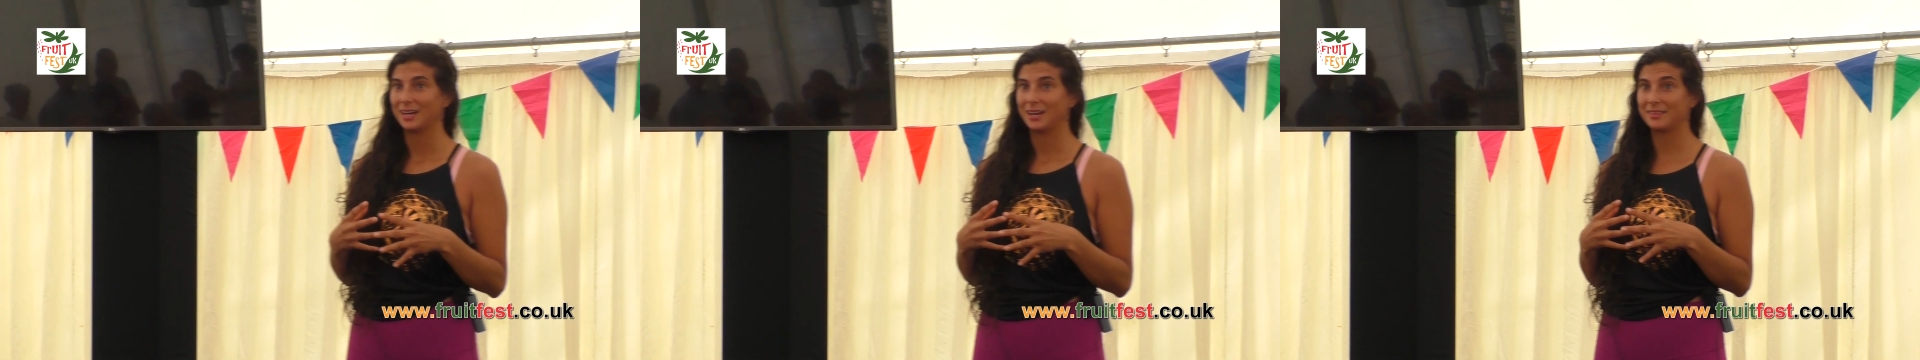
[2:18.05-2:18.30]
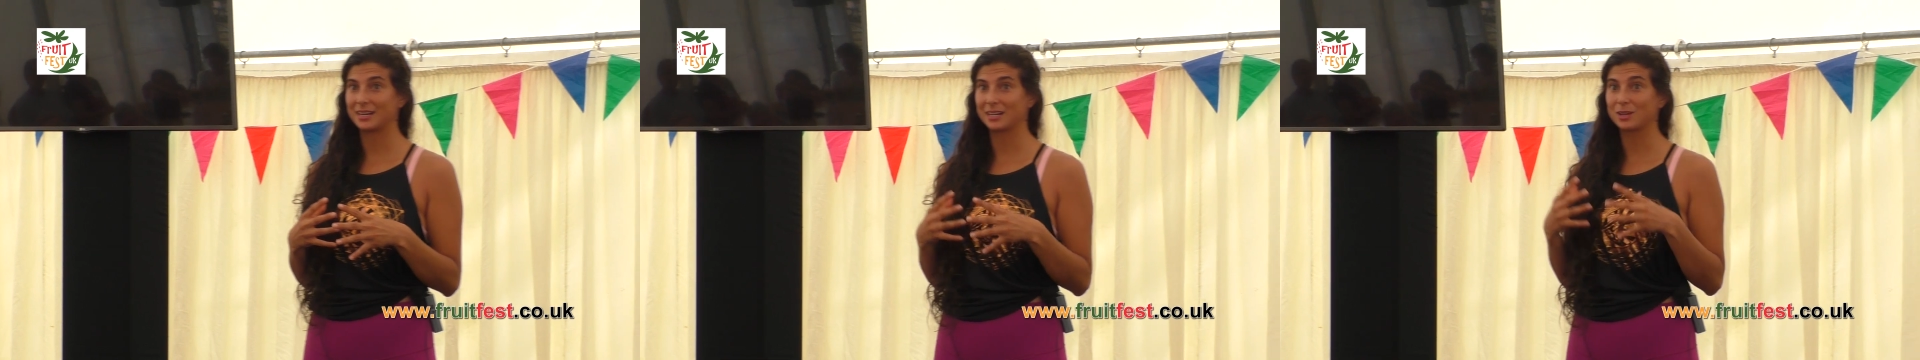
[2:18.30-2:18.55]

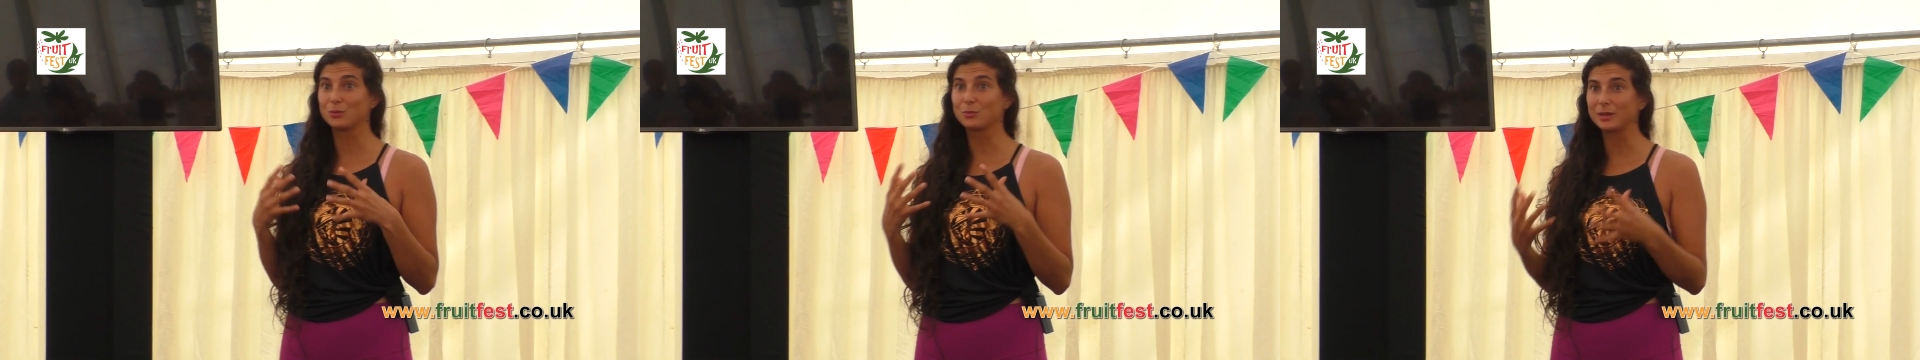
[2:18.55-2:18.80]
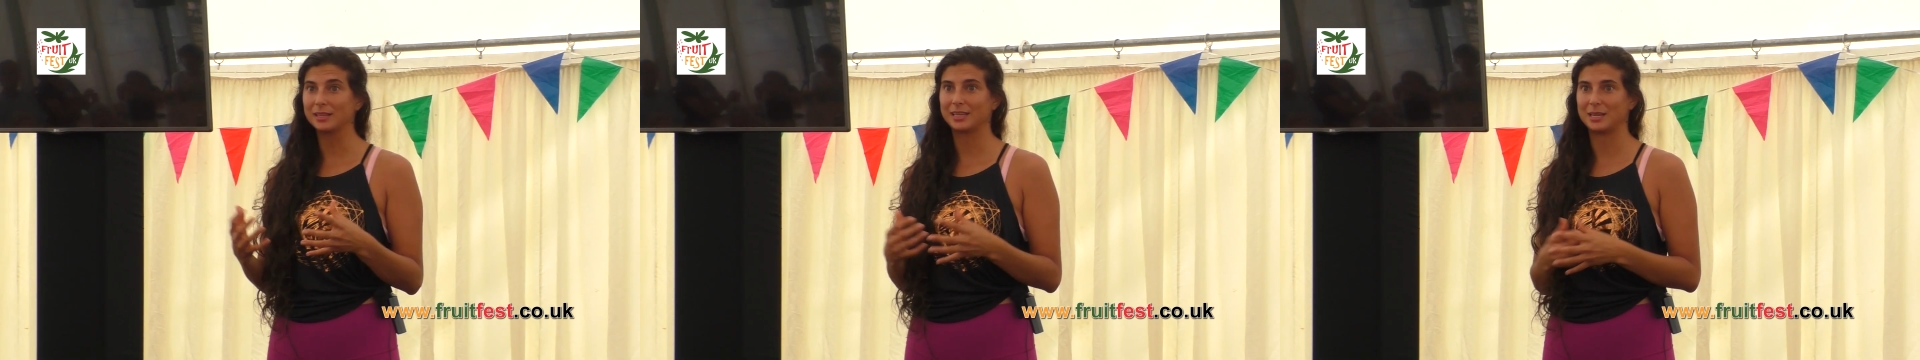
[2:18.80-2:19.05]
And then I can
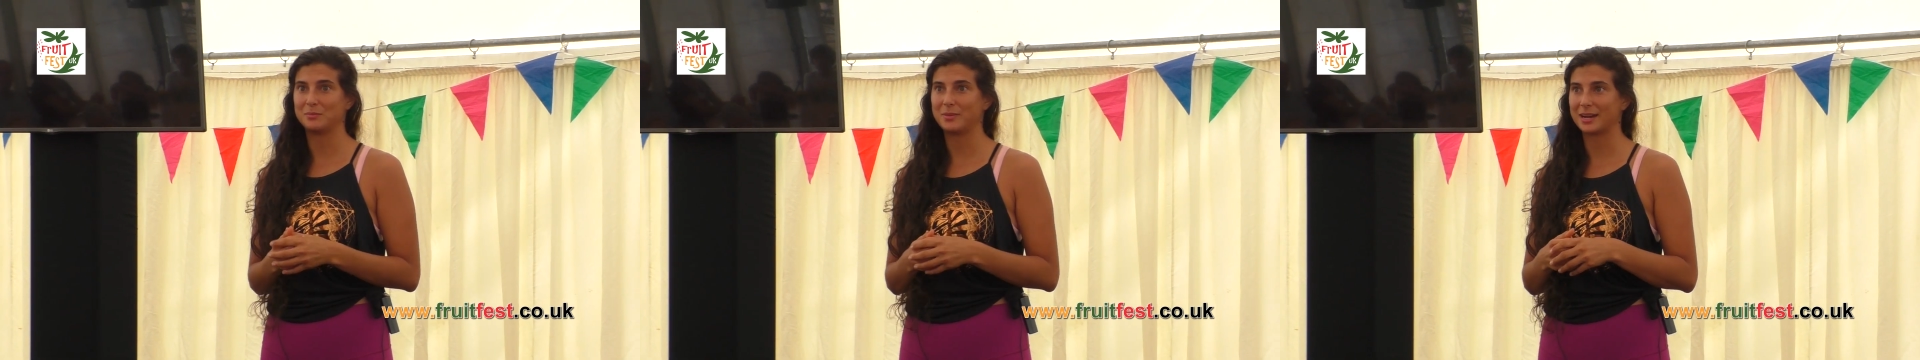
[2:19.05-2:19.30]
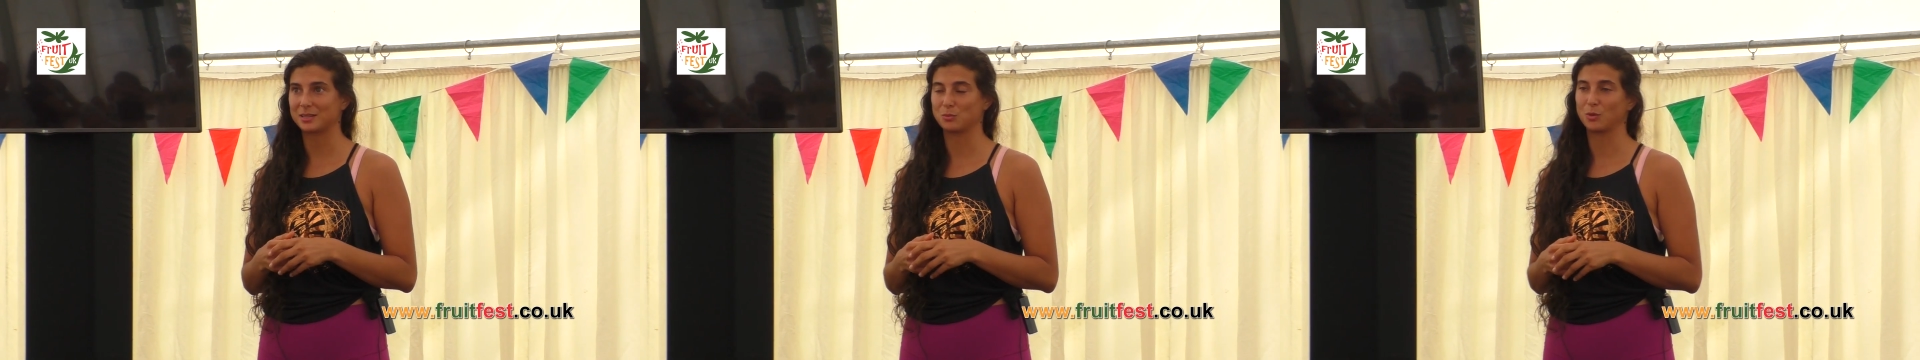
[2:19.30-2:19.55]
really
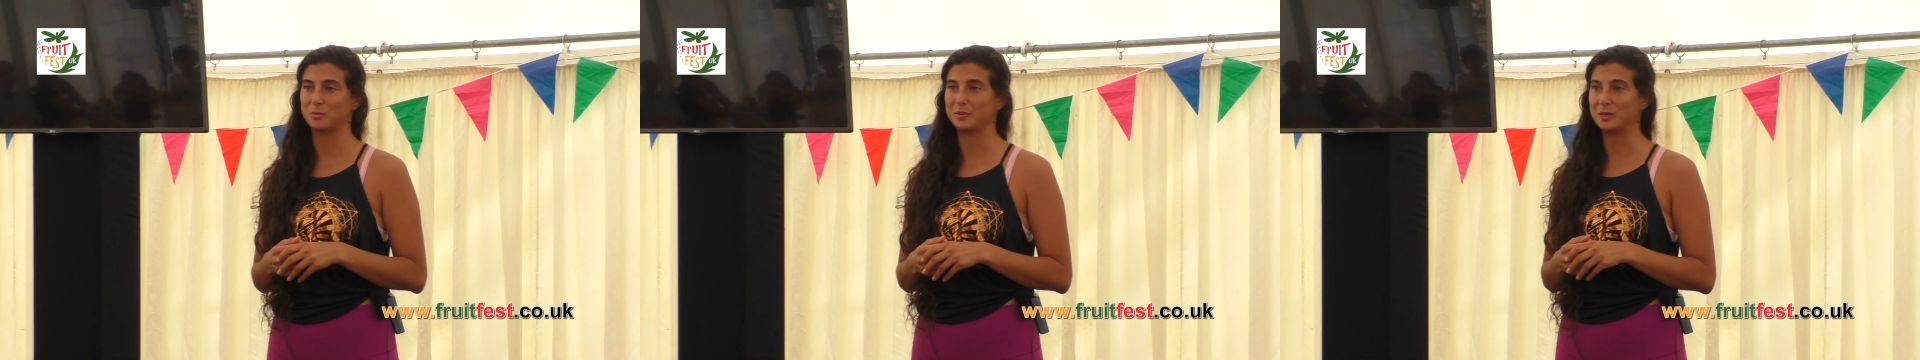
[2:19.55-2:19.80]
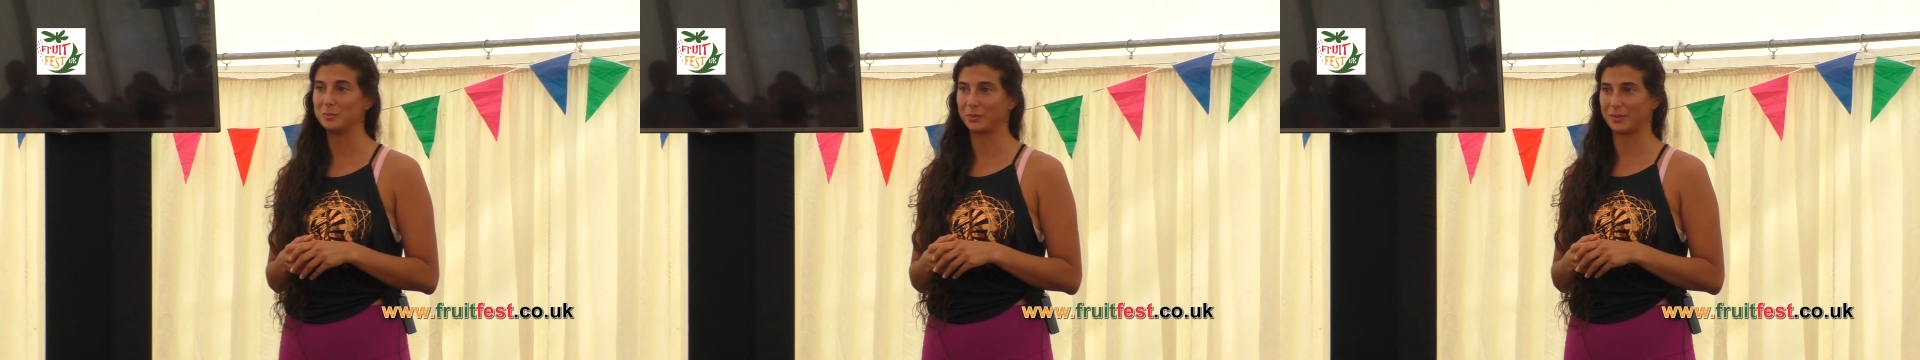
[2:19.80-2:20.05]
impact more
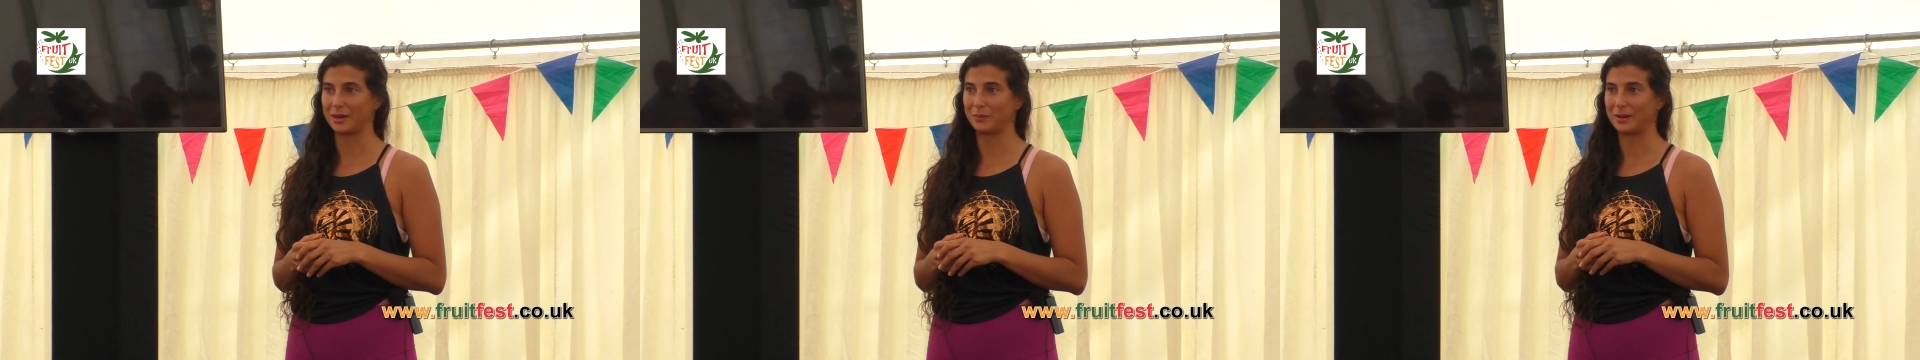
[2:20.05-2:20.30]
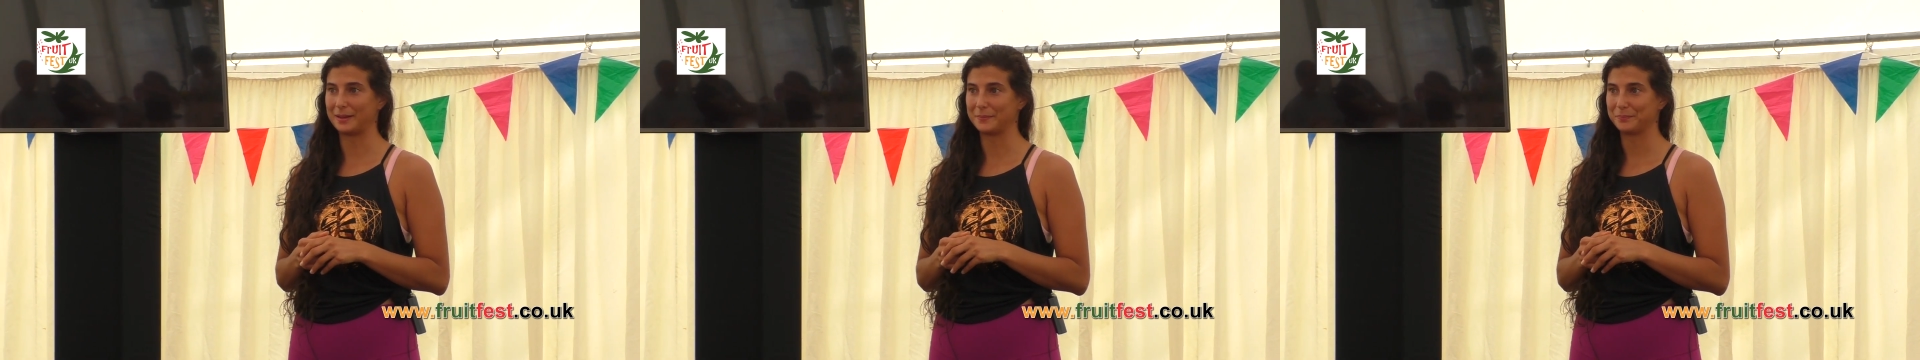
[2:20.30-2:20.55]
people that
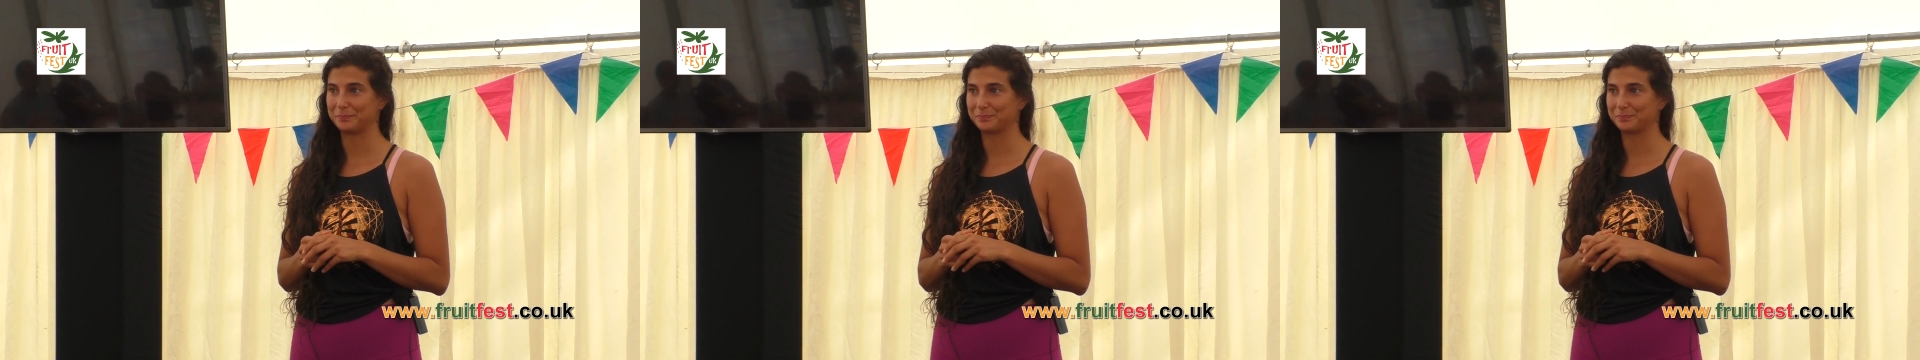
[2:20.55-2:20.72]
way.